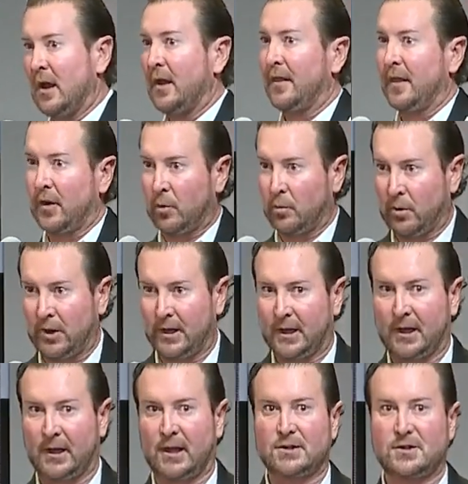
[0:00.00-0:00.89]
they were
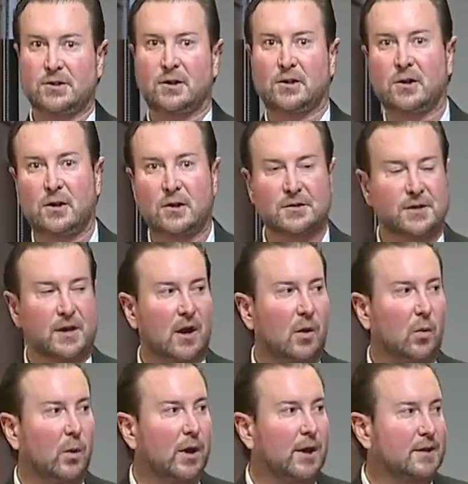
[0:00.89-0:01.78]
bringing legend cars out
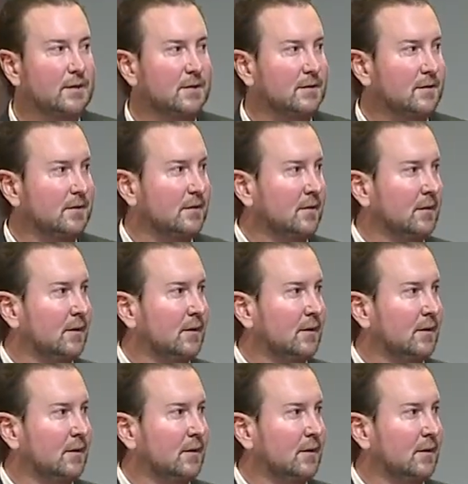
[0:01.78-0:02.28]
west.